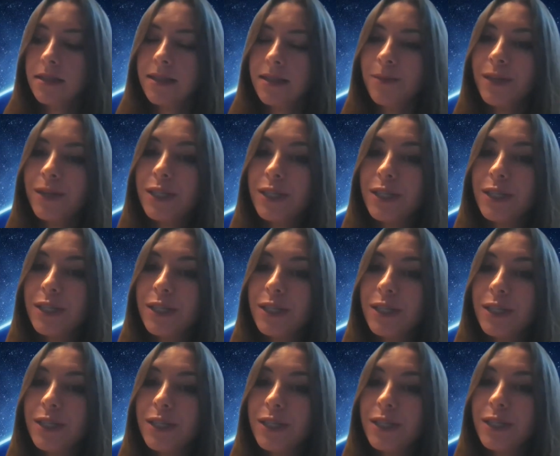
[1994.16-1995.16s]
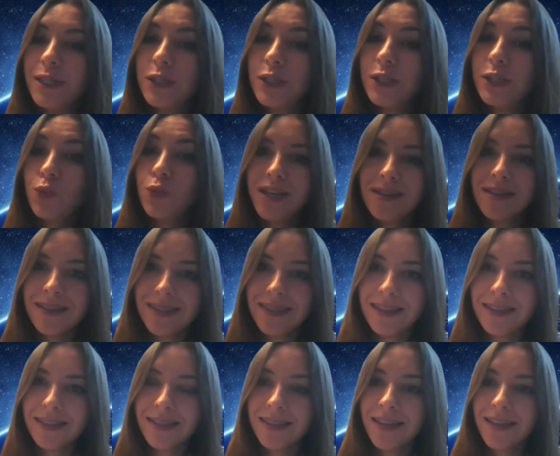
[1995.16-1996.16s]
somebody's weaknesses,
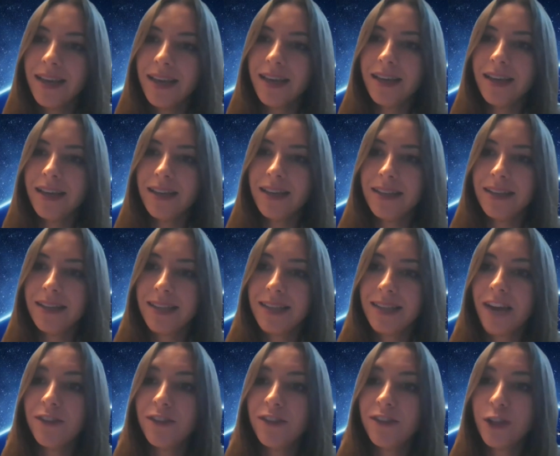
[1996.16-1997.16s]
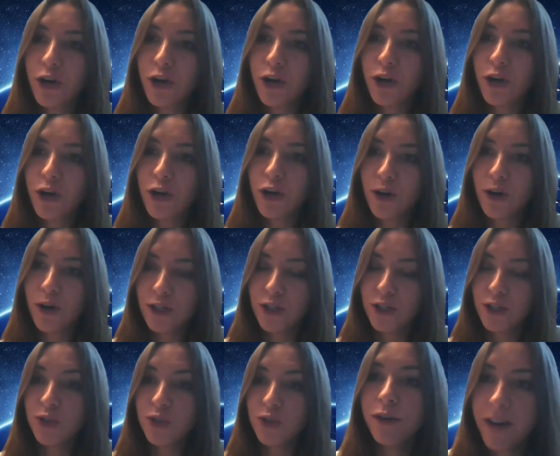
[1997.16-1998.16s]
and it's having the courage to
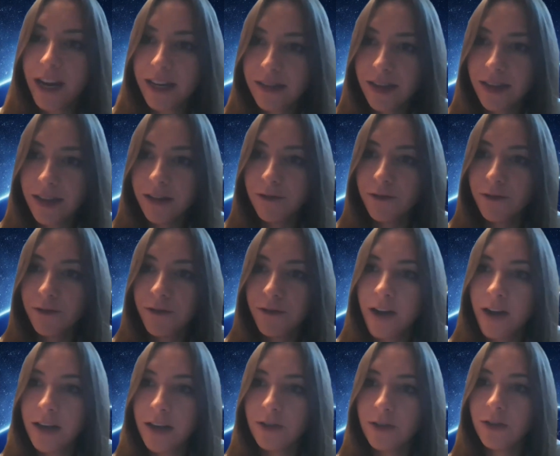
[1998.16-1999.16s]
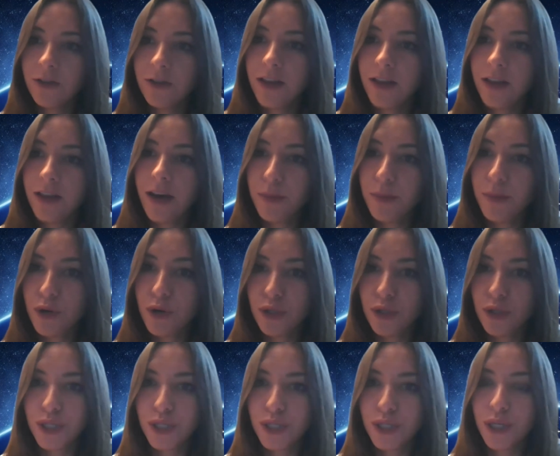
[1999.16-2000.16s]
invite that friend or that
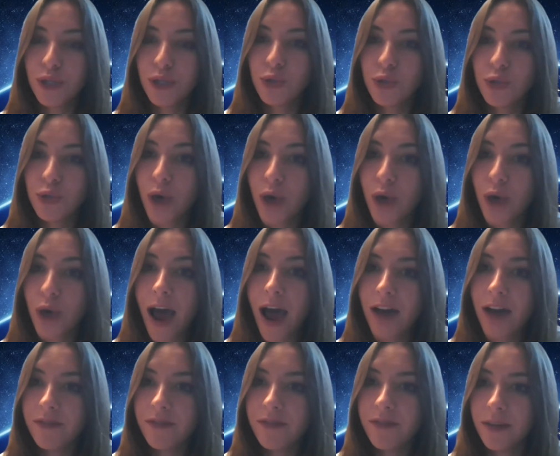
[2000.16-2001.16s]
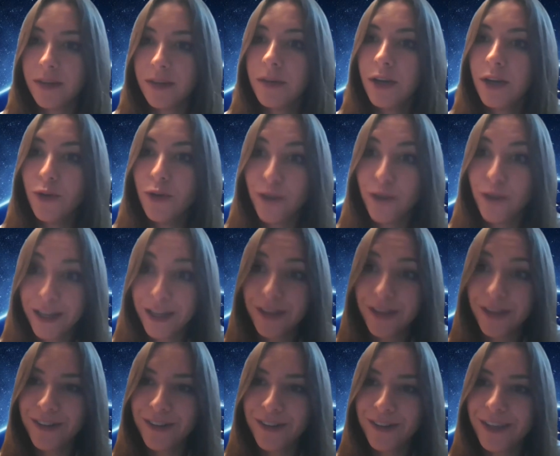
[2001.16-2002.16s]
person and to have them
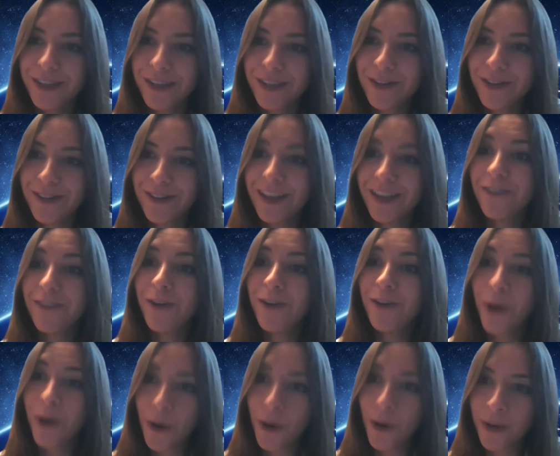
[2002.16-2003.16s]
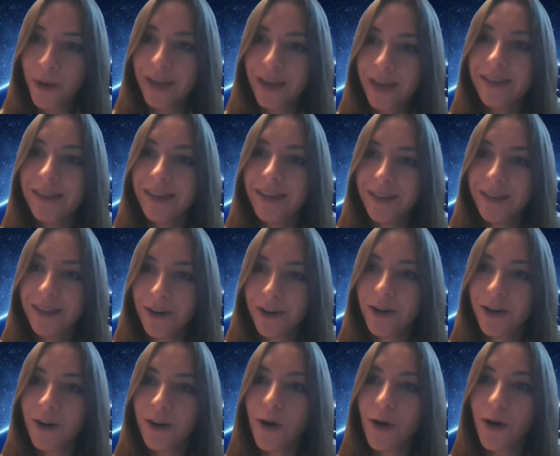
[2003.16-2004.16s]
regularly in your life, knowing that they're going
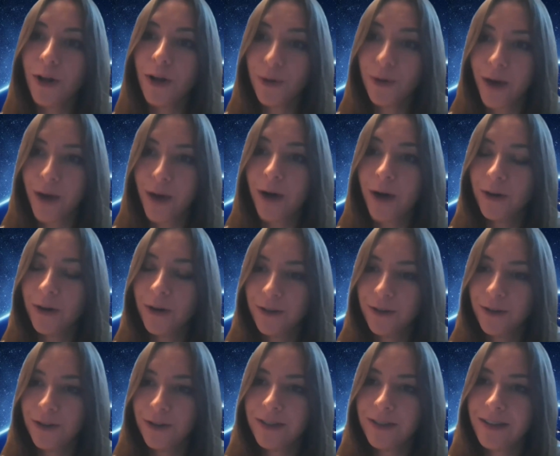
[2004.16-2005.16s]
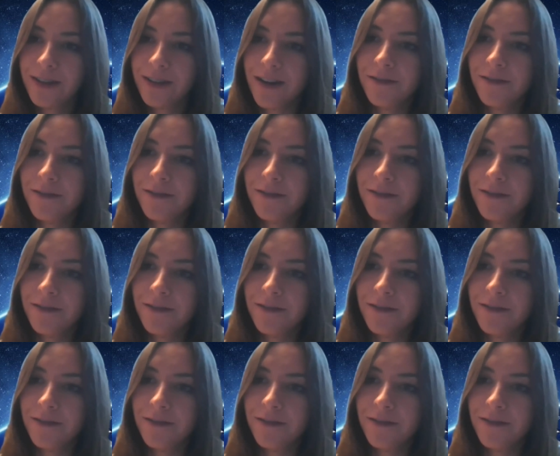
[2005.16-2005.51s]
to call you out on your stuff.